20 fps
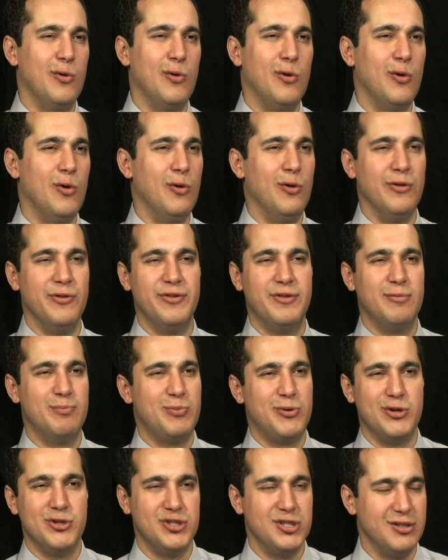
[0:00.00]
old
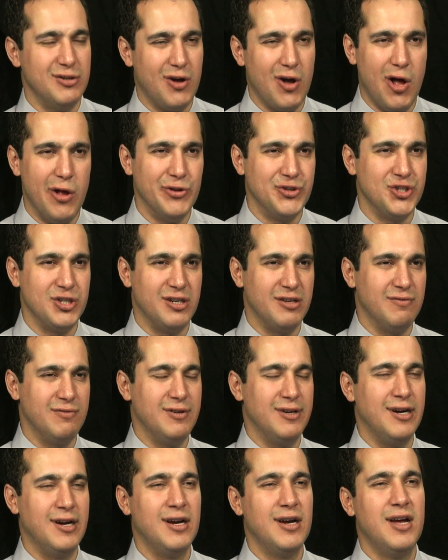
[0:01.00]
Persian culture
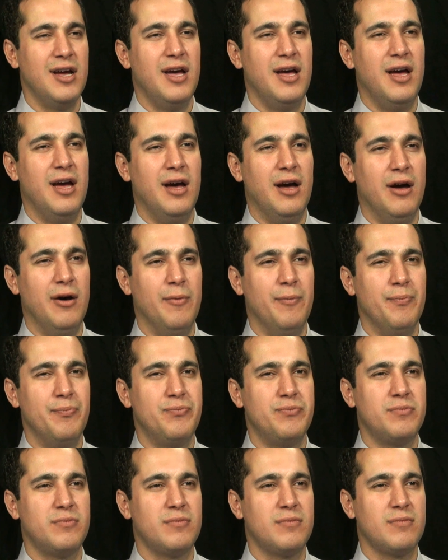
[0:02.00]
where
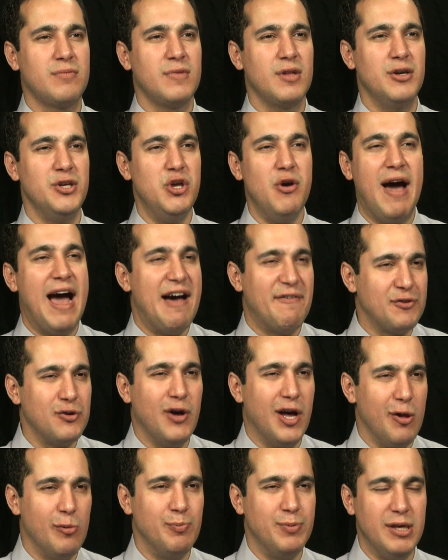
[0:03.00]
you have to
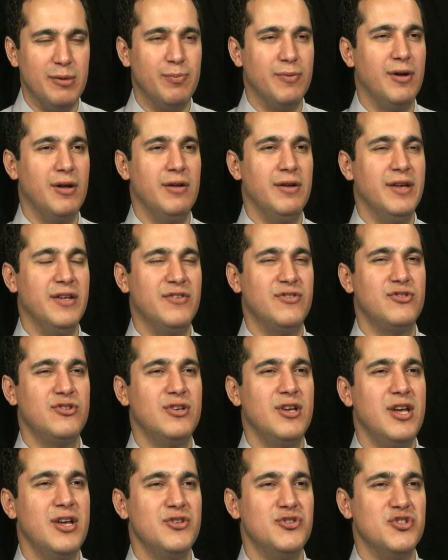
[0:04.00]
help people. It's
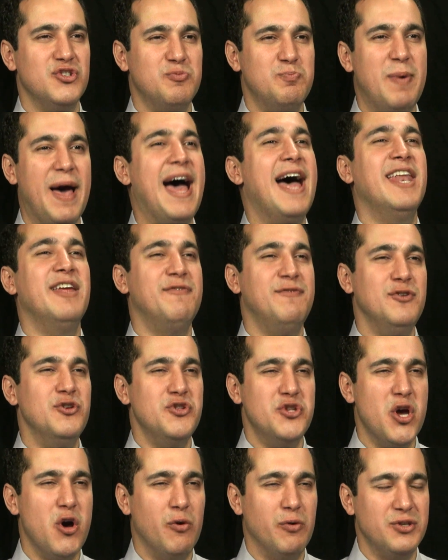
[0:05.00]
just bad if you
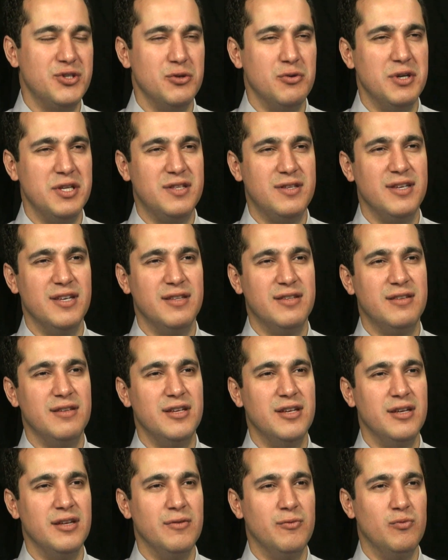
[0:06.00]
don't. So
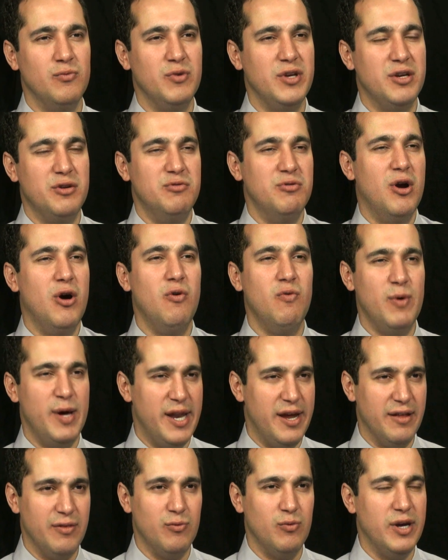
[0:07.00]
we grow with
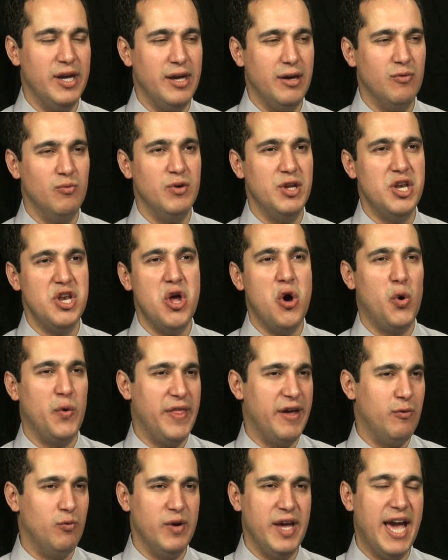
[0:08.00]
it. We know
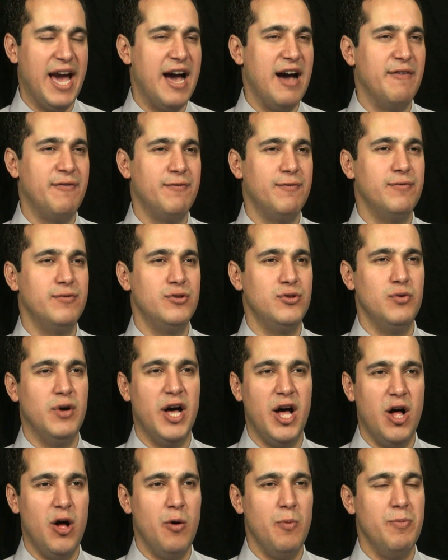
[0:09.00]
that we have to
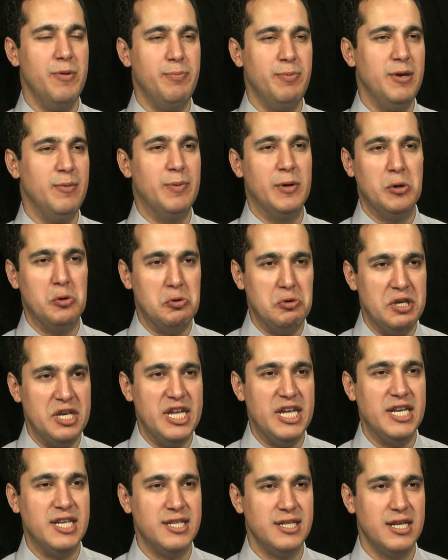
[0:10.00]
help the people who
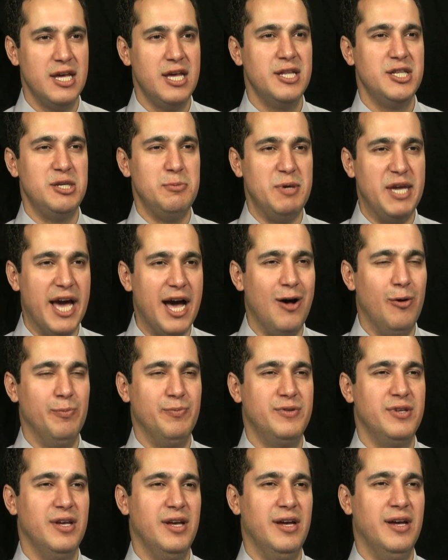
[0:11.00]
need to be
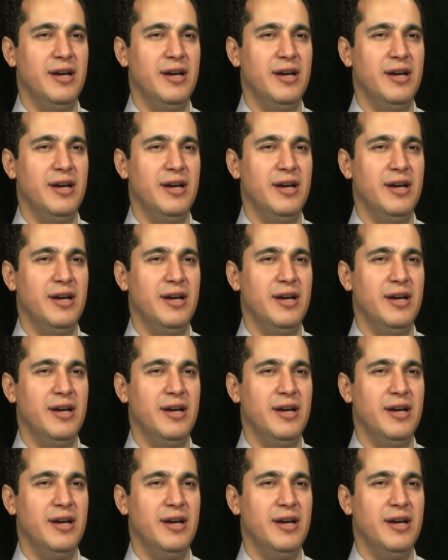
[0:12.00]
helped.